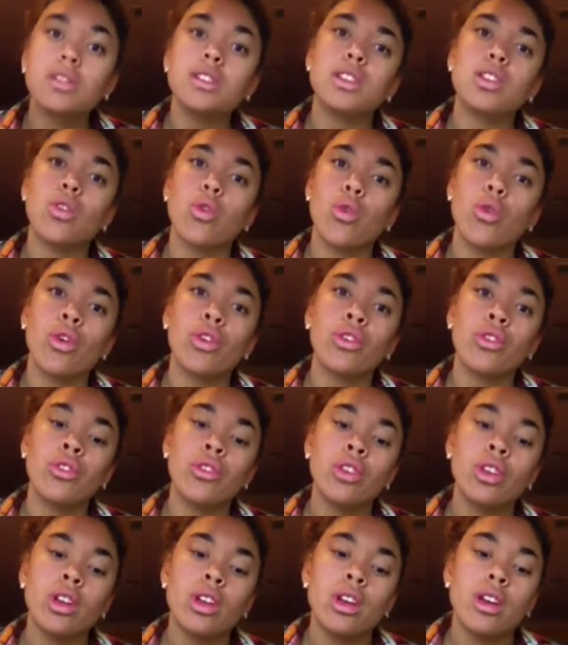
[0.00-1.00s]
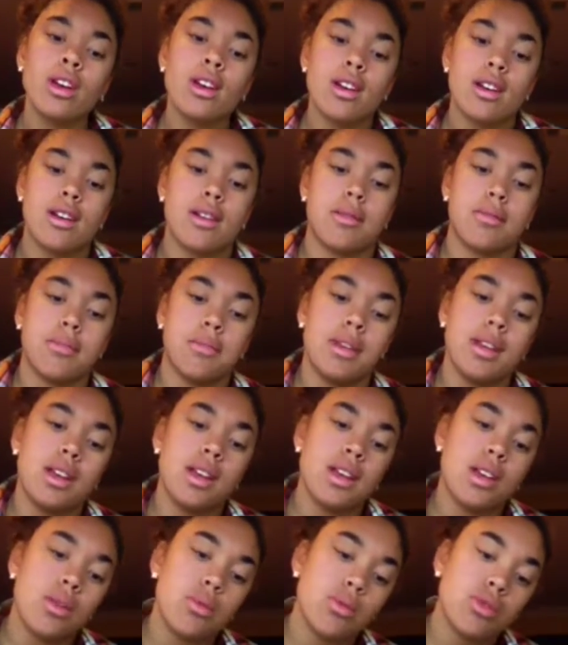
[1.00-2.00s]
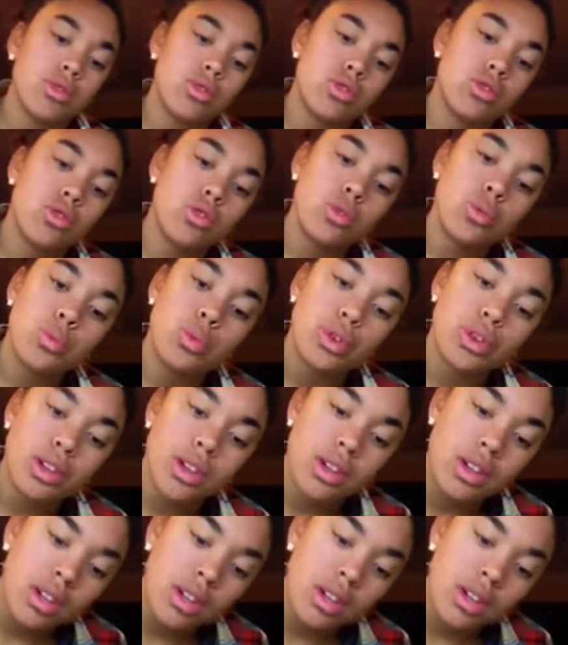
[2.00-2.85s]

in the oil, it was super